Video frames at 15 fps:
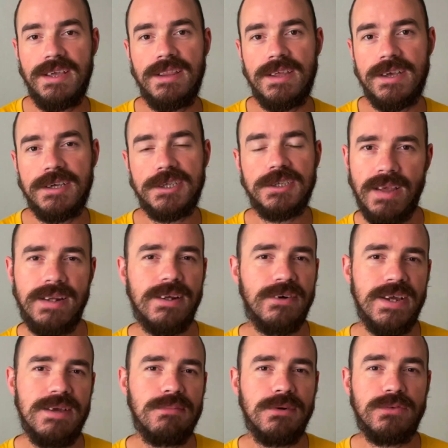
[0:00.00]
English and
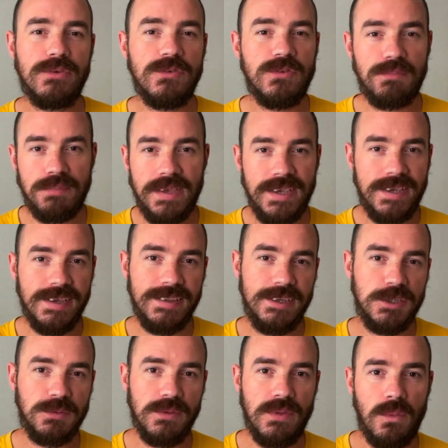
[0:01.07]
are able to speak
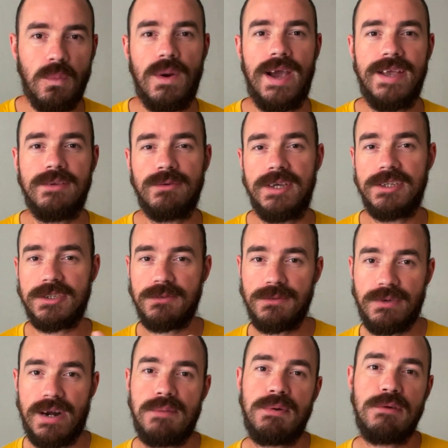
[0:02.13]
English with a wide range of
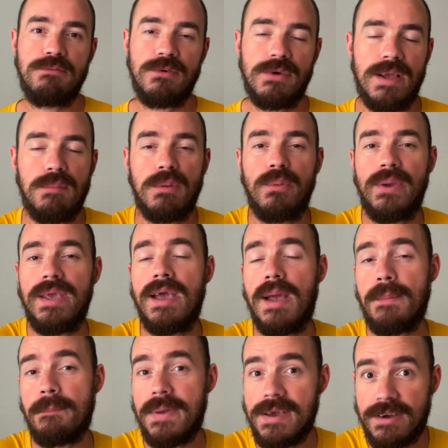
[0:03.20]
grammar and vocabulary
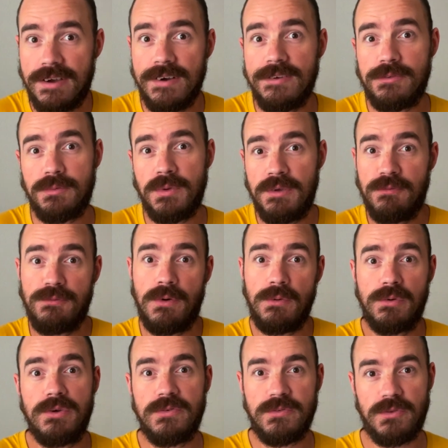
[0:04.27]
because we
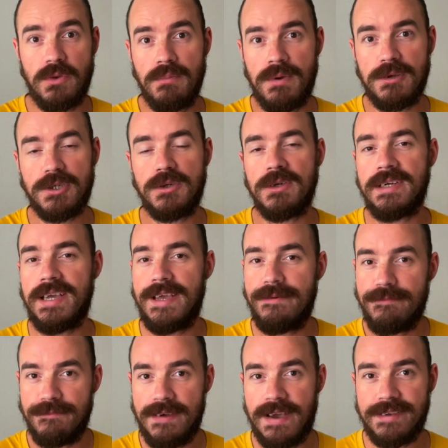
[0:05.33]
focus so much on
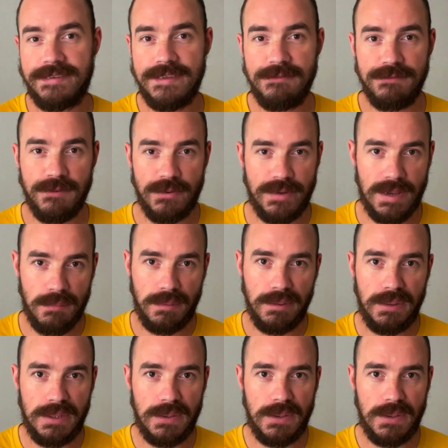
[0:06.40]
effective vocabulary